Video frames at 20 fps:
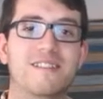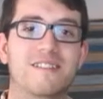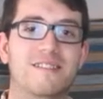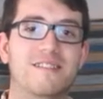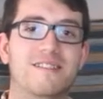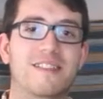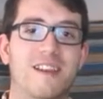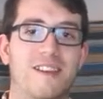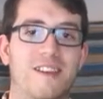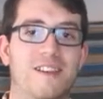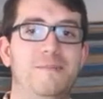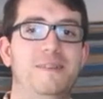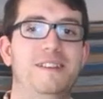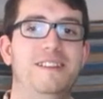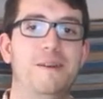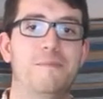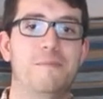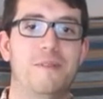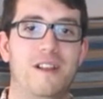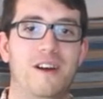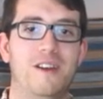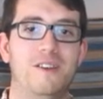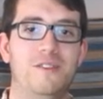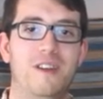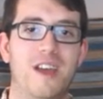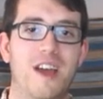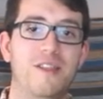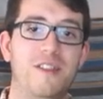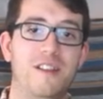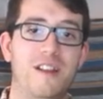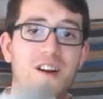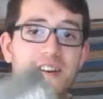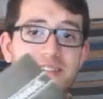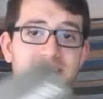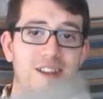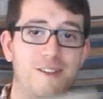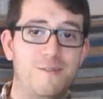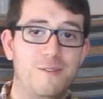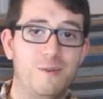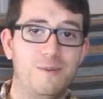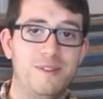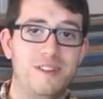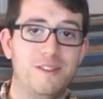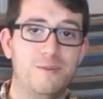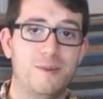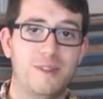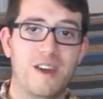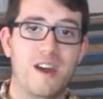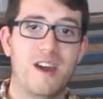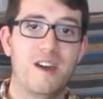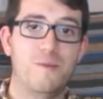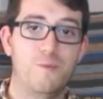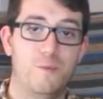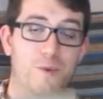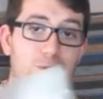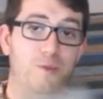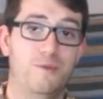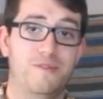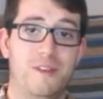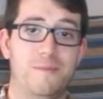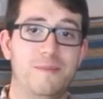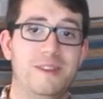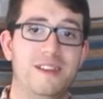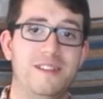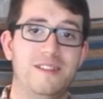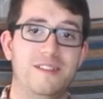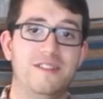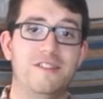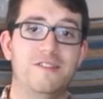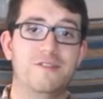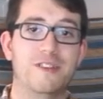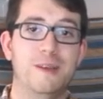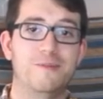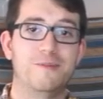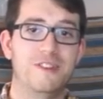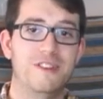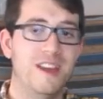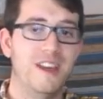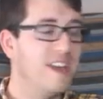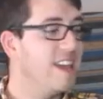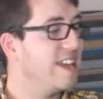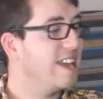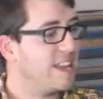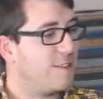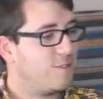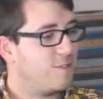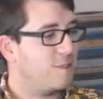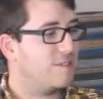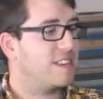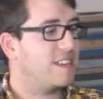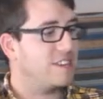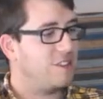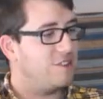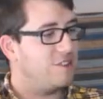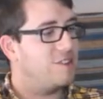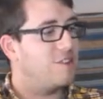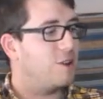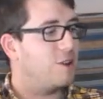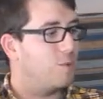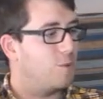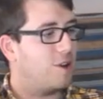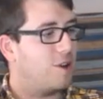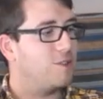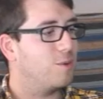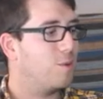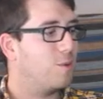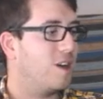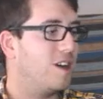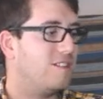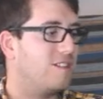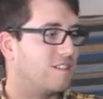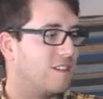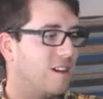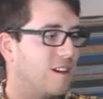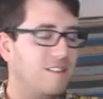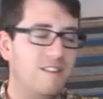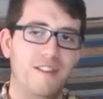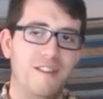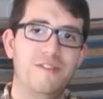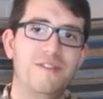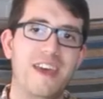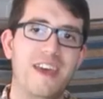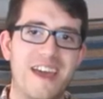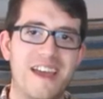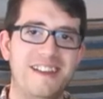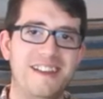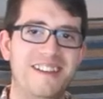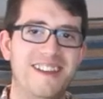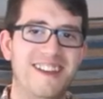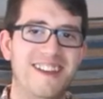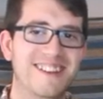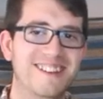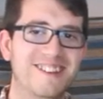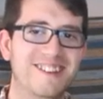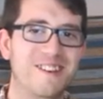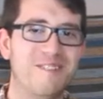links. They're going to be down below. The last interview we did with her will also be in the description. If you think you know what the words are, then